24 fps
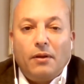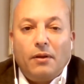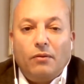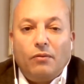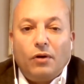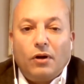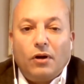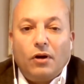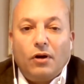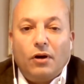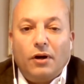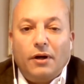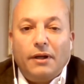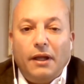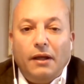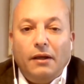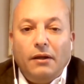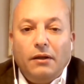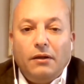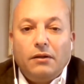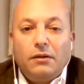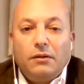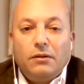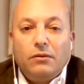
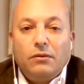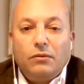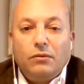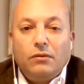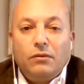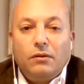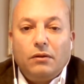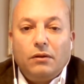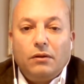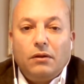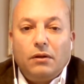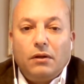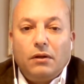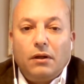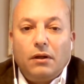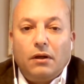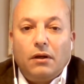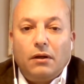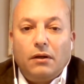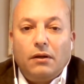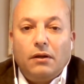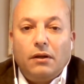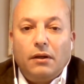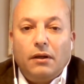regarding
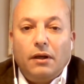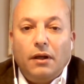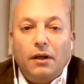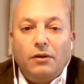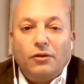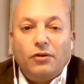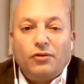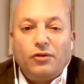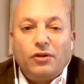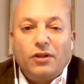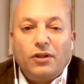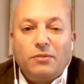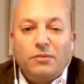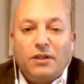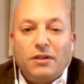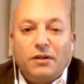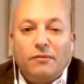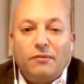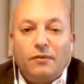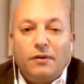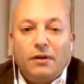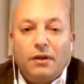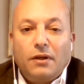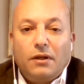
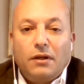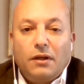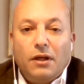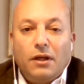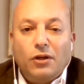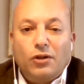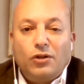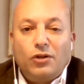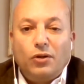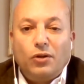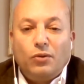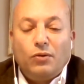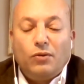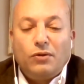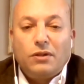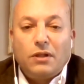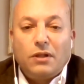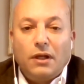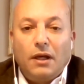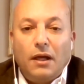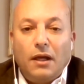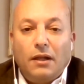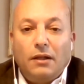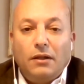industry-specific issues
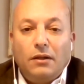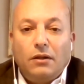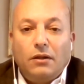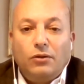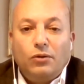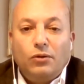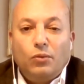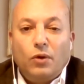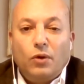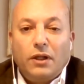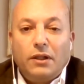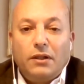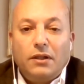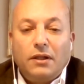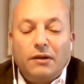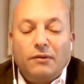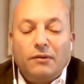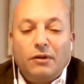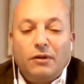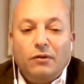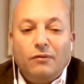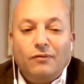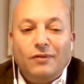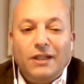and to what
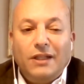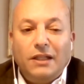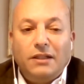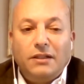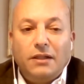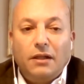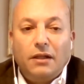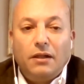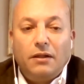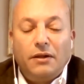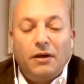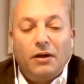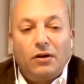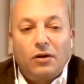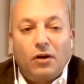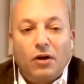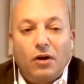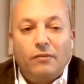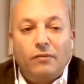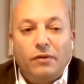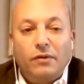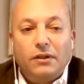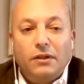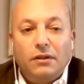level of detail they are
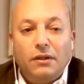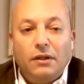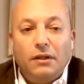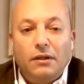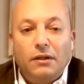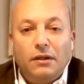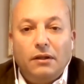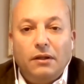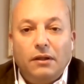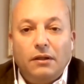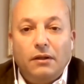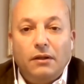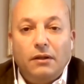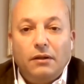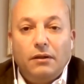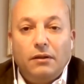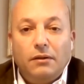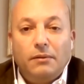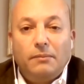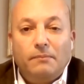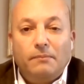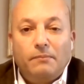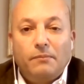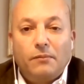covered
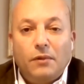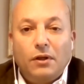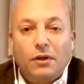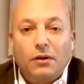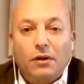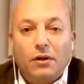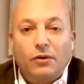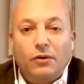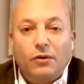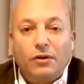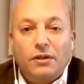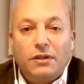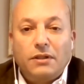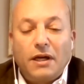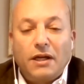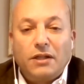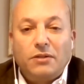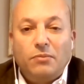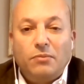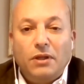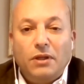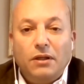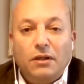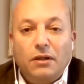under the
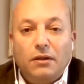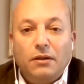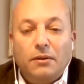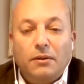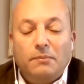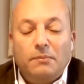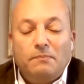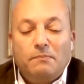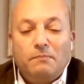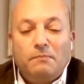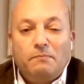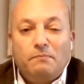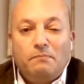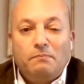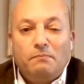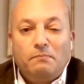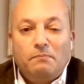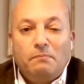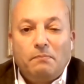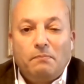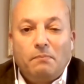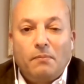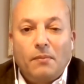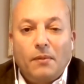SASB
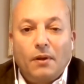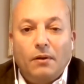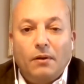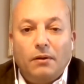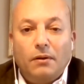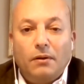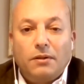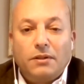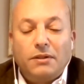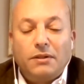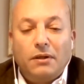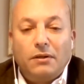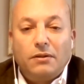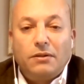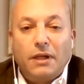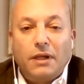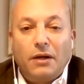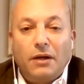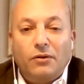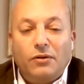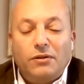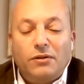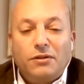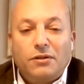
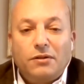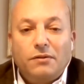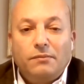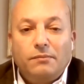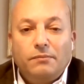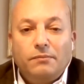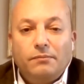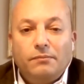standards.